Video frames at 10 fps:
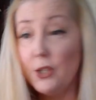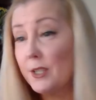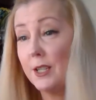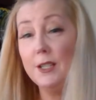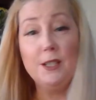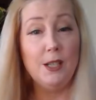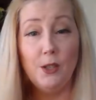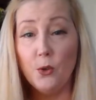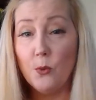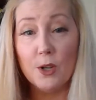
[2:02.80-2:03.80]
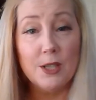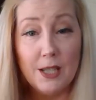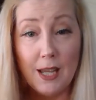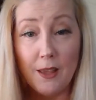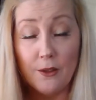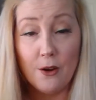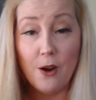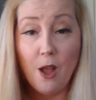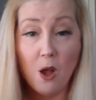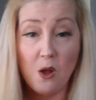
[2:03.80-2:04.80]
just continue to work
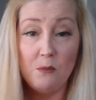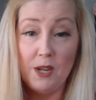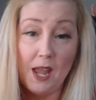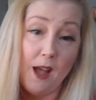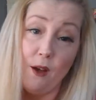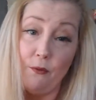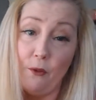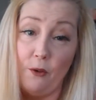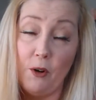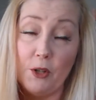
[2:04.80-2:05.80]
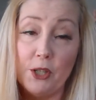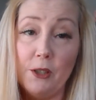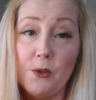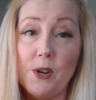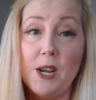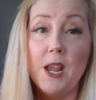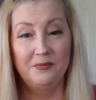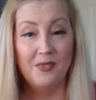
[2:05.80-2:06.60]
together on behalf of our children.